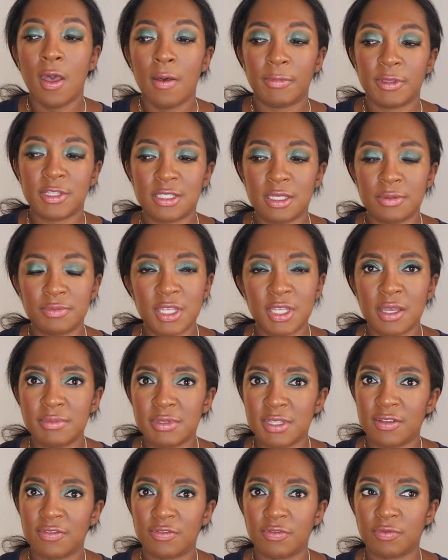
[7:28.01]
but sometimes
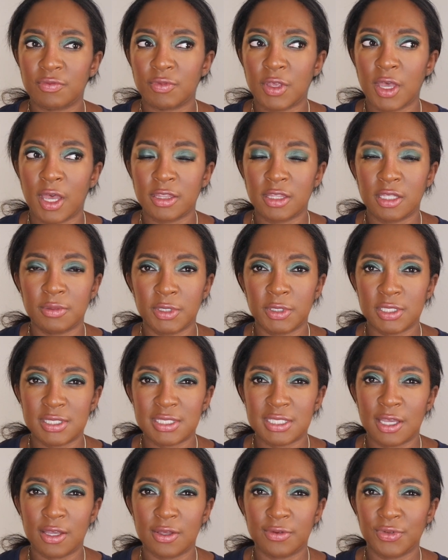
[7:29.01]
I've got them on
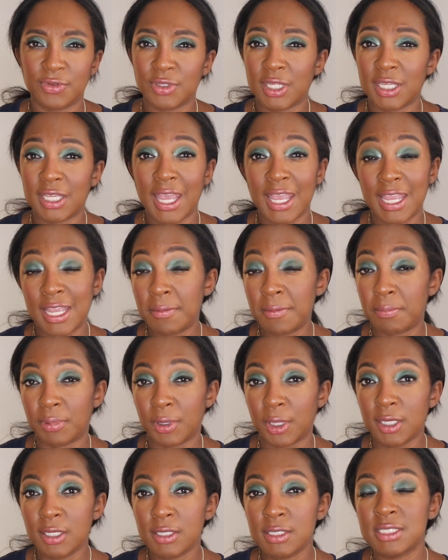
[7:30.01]
sale for like
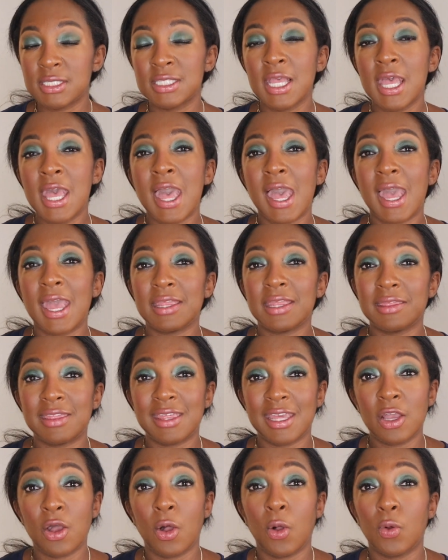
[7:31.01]
$8, and
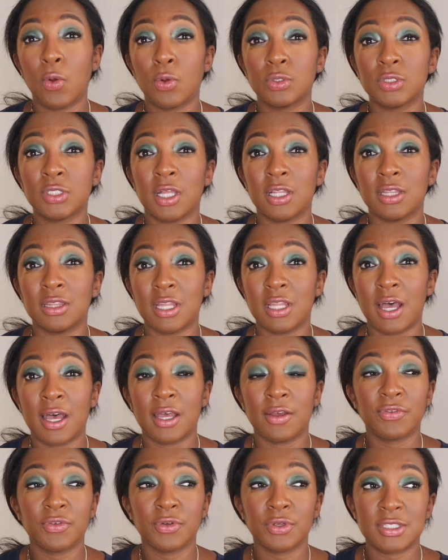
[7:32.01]
they hold a
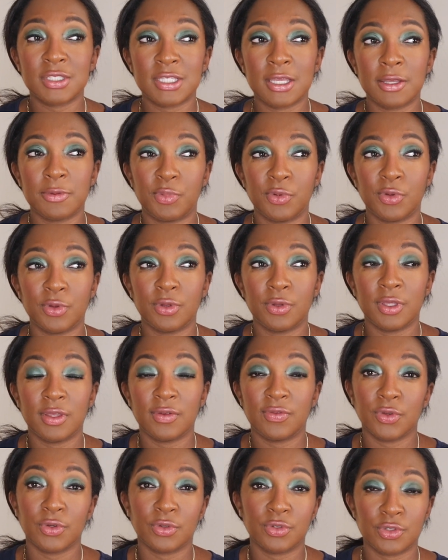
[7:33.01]
lot. For example,
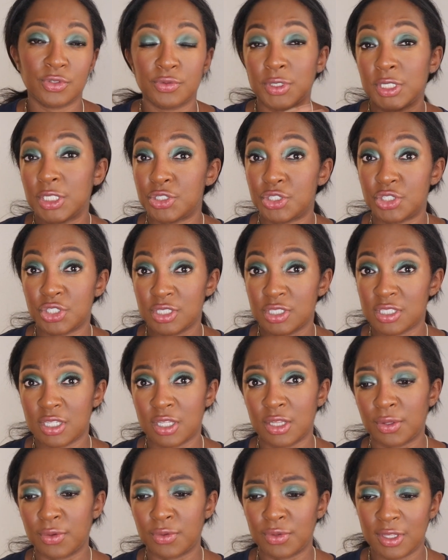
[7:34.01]
if you're doing just
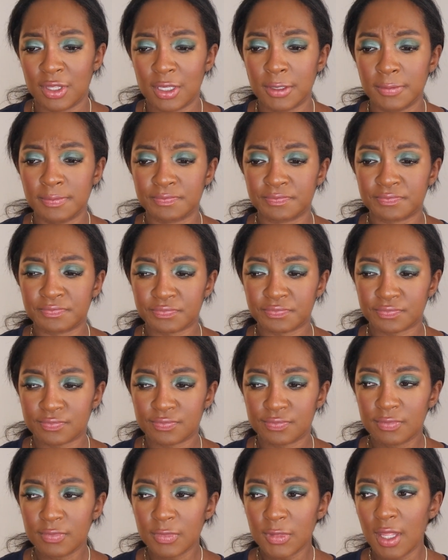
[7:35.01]
clothing,
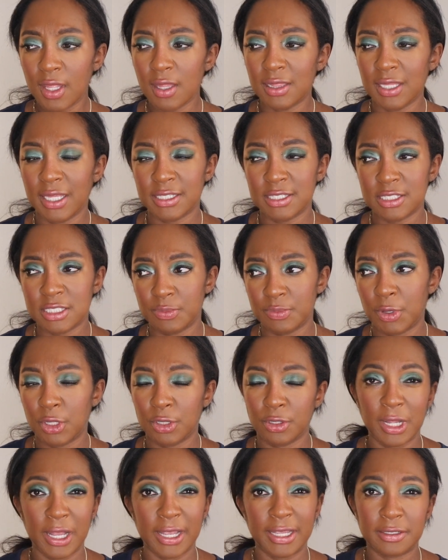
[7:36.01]
like
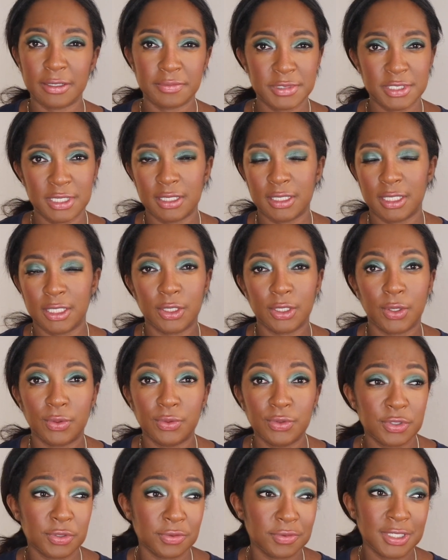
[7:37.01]
smaller items, not like
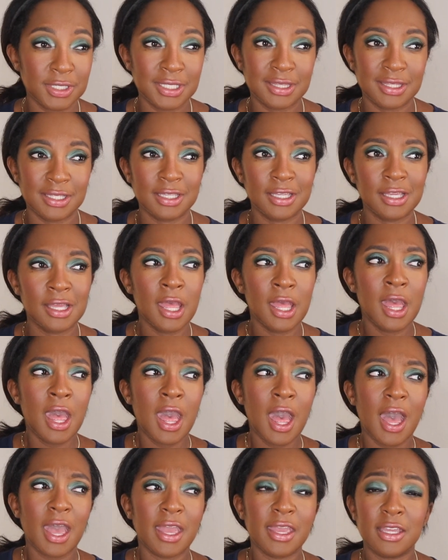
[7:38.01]
coats or anything,
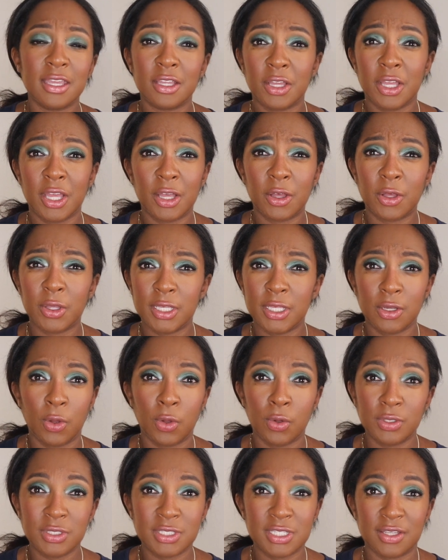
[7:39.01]
it
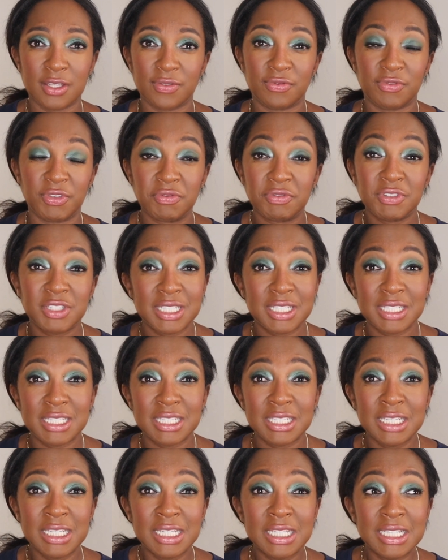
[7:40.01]
holds like
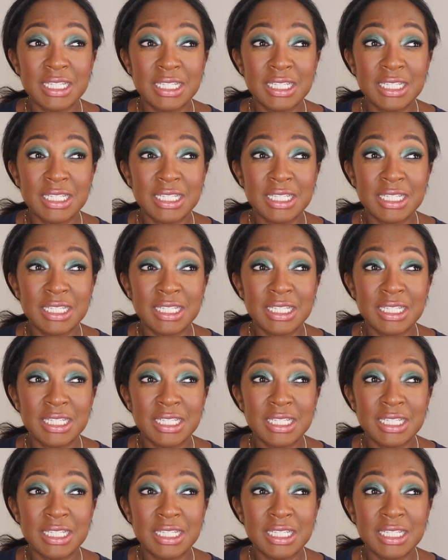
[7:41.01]
50